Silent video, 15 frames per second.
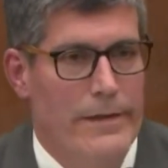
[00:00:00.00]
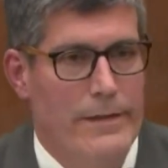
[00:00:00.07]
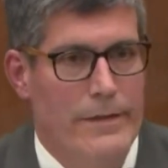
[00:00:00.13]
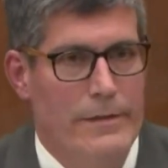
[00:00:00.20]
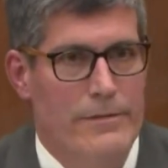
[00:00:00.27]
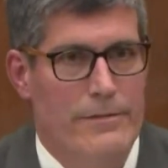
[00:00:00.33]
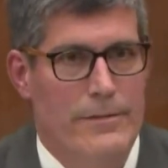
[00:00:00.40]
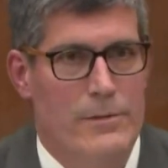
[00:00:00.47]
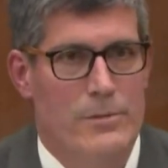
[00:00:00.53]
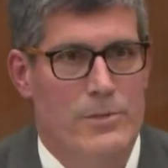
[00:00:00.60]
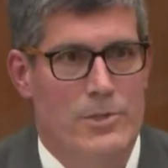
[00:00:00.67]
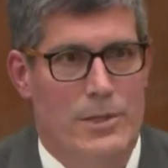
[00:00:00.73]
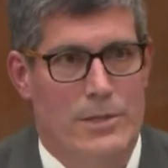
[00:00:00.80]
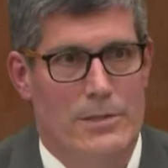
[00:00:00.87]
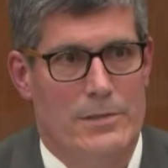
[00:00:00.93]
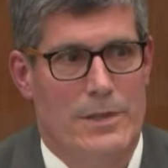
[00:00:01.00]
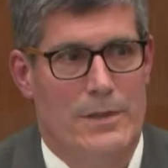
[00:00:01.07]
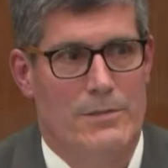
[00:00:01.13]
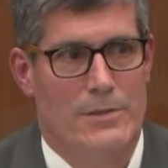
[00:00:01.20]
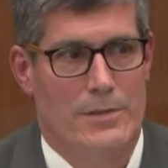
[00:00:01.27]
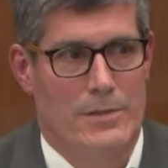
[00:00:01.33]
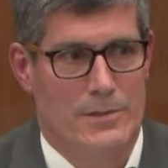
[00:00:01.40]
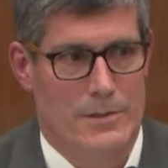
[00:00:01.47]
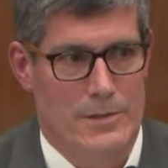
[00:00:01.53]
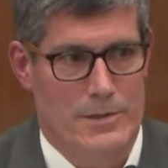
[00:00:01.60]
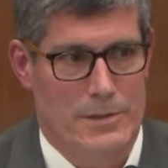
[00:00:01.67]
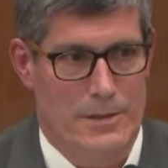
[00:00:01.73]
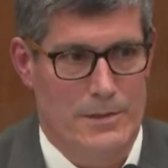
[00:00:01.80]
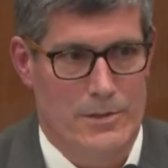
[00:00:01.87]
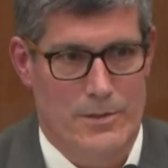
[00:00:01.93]
If you just have sickle
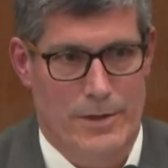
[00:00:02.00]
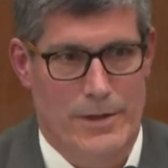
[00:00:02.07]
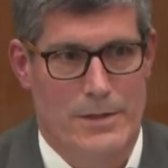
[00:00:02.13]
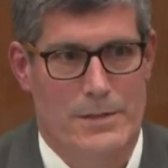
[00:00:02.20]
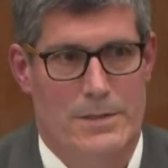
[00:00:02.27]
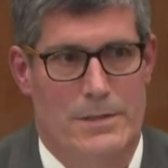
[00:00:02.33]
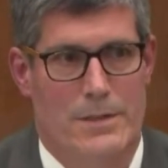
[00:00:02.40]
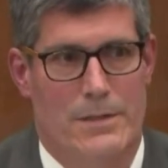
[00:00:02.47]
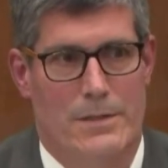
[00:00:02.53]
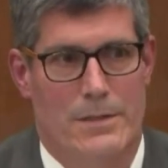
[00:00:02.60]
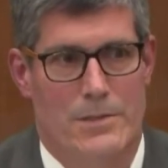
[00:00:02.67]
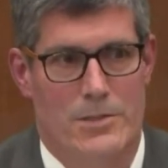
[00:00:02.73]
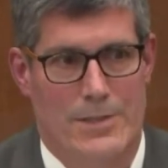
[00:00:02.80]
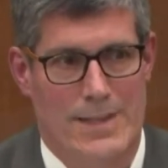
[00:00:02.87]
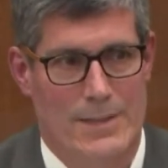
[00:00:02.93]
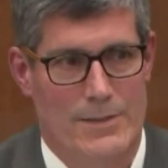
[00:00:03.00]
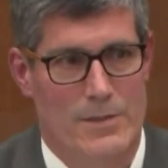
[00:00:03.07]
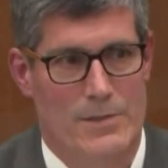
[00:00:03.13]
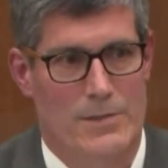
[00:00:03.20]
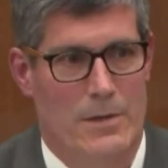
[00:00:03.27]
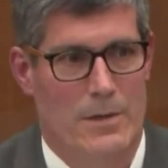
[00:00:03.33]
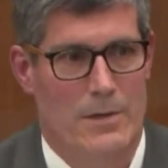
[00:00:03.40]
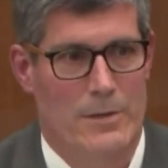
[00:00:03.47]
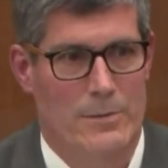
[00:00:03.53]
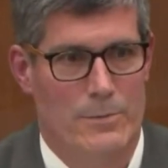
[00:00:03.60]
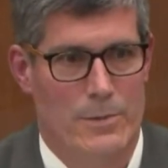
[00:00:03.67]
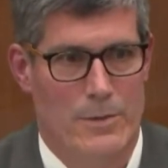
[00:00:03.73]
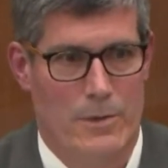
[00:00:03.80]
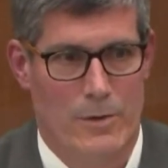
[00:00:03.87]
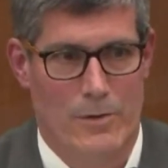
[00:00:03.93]
cell trait, chances are you will
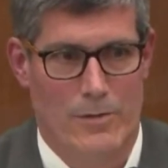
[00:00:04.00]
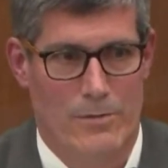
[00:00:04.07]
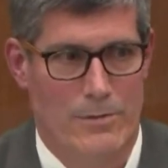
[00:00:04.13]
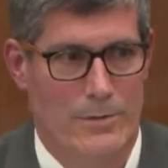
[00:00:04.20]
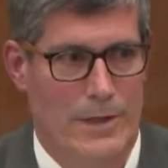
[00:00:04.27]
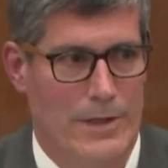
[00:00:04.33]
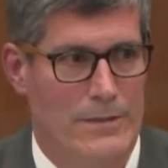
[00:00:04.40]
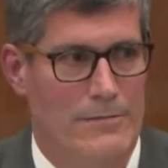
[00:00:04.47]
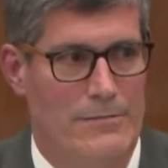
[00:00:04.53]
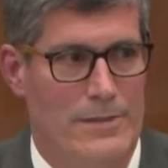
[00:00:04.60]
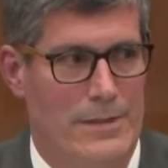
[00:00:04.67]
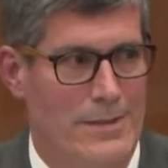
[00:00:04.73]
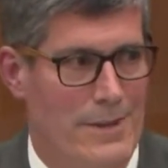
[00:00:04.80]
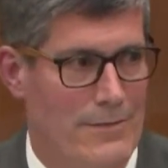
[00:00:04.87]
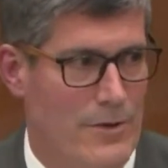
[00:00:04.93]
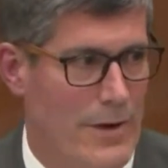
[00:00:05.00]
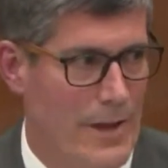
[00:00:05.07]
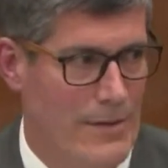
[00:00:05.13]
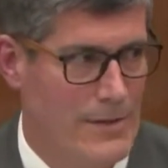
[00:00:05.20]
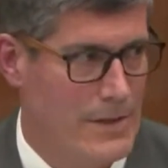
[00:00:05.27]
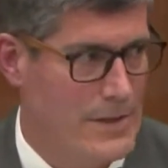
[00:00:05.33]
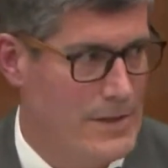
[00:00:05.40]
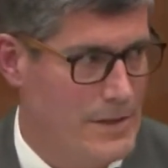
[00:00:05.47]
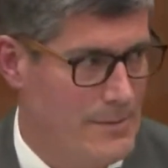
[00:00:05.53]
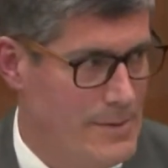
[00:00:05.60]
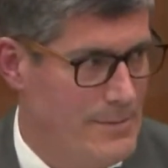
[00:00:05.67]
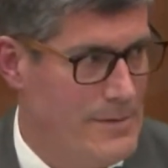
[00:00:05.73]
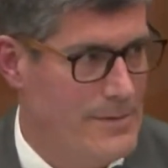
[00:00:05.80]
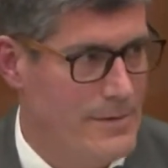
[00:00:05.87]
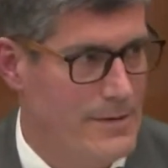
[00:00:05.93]
go through life and never have any
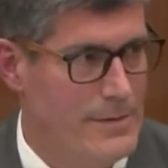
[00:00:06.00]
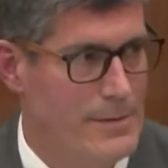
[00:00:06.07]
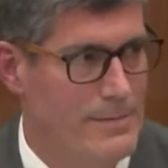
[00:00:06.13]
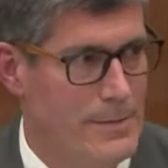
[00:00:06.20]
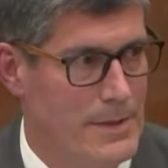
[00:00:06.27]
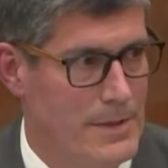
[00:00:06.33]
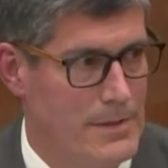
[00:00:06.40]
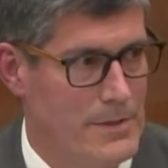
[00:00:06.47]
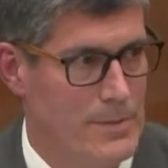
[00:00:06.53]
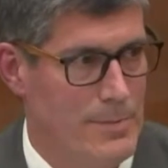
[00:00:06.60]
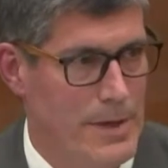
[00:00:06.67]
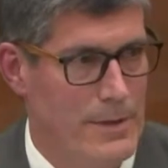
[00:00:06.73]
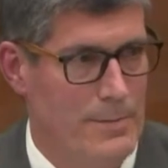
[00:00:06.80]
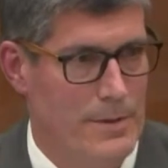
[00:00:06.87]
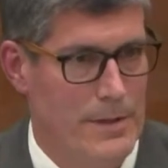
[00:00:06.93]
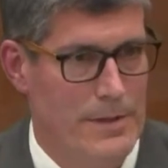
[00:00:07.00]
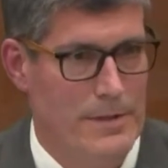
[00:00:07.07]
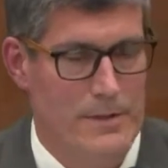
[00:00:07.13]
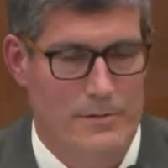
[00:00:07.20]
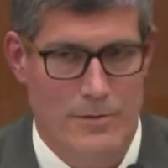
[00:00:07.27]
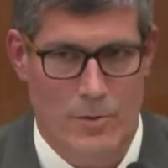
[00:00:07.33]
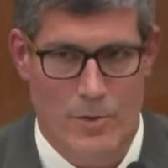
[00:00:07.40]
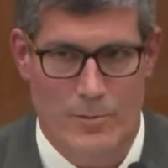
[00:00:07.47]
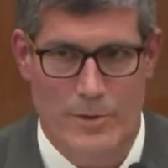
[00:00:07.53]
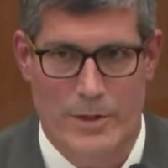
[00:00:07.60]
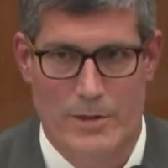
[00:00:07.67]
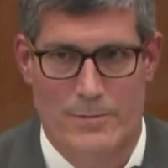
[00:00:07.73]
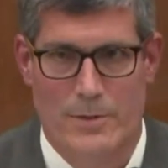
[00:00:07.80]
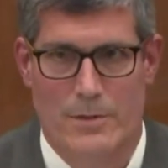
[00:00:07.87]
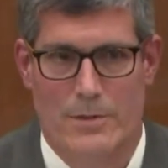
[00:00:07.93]
symptoms from it because you make plenty of normal
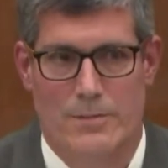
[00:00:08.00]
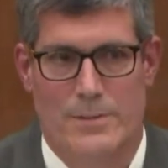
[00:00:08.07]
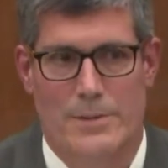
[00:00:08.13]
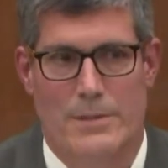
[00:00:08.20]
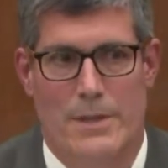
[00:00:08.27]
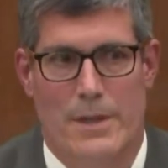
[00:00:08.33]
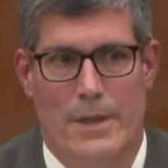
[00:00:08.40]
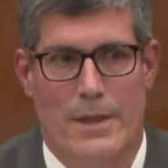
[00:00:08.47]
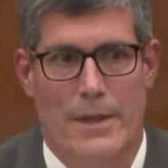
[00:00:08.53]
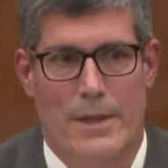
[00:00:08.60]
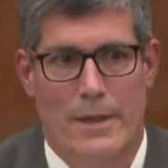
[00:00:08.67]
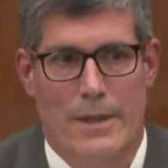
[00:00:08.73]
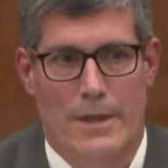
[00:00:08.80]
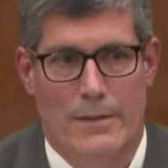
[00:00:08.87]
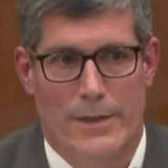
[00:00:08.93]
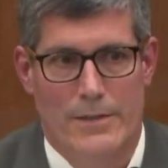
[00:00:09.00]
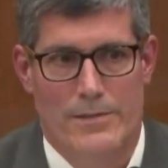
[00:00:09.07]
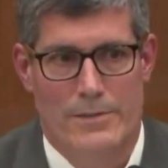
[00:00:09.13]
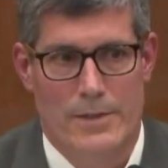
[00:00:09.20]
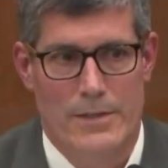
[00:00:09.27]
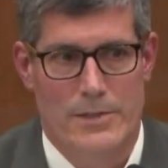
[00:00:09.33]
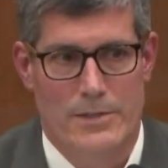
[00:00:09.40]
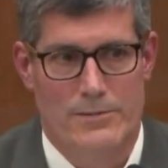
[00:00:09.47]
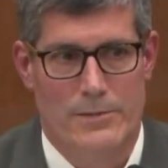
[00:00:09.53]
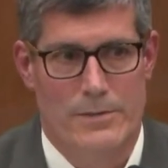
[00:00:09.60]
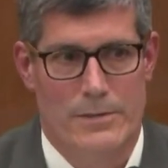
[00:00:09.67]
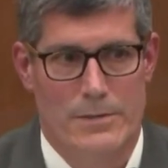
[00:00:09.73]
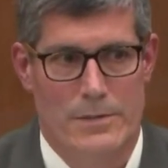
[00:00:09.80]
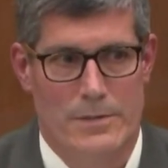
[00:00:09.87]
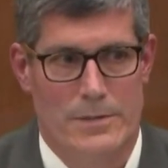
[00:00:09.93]
hemoglobin. That's very different
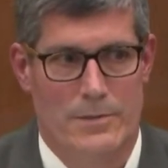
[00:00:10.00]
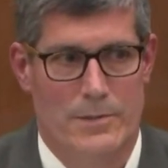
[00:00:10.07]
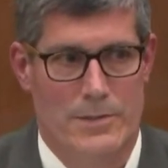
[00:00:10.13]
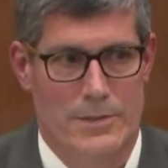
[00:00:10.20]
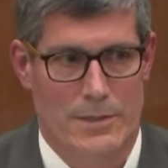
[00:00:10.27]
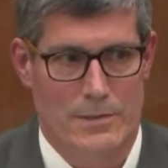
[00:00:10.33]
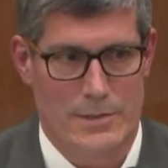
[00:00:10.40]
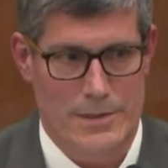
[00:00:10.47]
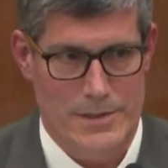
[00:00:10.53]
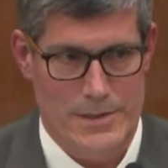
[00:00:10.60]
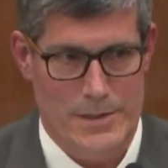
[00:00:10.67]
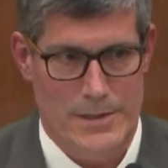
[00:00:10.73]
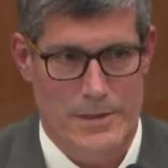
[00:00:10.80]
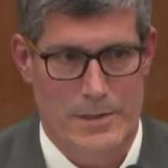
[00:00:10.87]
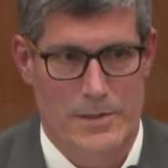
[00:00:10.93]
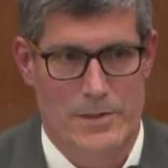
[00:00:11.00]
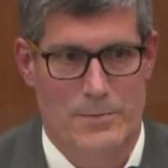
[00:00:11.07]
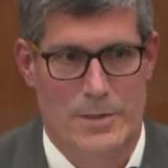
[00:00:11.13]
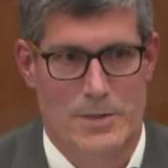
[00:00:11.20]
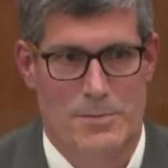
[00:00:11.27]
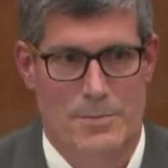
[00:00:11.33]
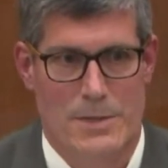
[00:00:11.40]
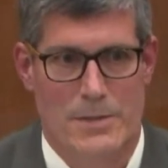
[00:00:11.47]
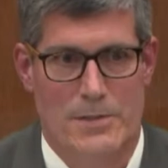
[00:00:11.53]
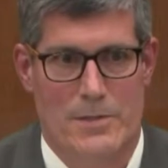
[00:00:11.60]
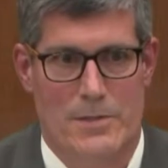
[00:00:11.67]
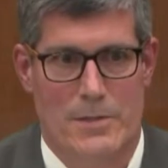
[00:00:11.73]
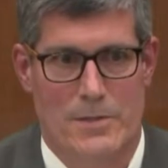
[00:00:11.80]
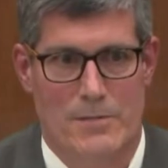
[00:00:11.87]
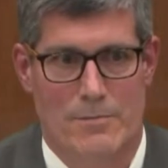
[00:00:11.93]
than sickle cell disease, which means
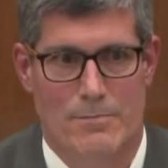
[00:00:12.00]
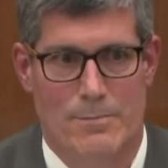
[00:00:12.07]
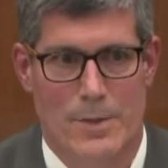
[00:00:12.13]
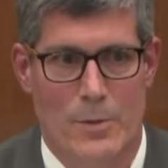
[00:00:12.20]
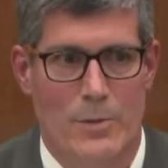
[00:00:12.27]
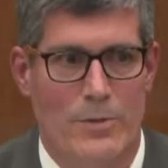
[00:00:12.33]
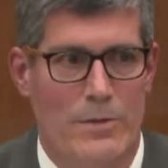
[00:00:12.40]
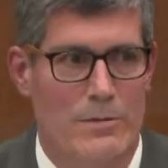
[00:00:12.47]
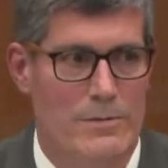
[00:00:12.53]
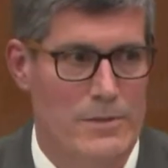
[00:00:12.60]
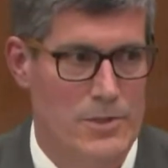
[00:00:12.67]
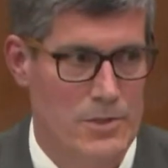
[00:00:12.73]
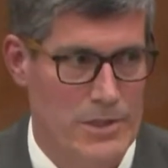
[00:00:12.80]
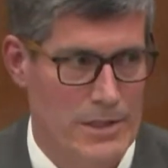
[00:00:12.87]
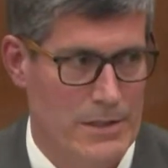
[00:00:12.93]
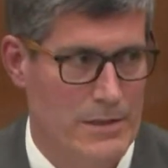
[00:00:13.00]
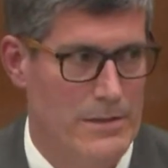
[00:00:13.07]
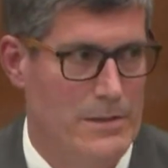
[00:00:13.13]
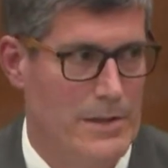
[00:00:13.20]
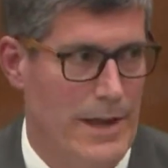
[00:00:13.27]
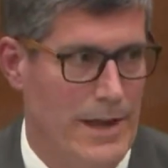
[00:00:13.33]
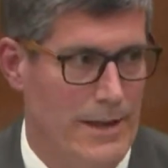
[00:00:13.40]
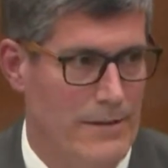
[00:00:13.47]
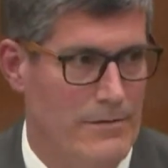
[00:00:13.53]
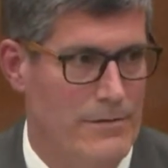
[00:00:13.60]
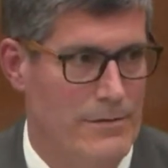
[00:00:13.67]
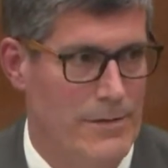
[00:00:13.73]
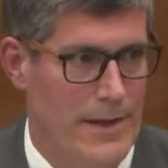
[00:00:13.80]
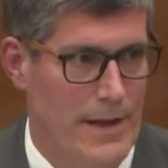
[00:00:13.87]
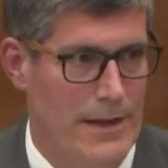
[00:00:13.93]
that both of the genes have
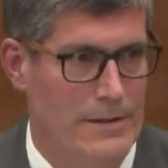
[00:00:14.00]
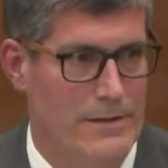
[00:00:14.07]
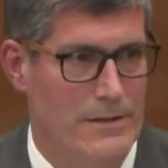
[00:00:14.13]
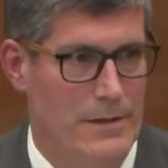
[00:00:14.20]
that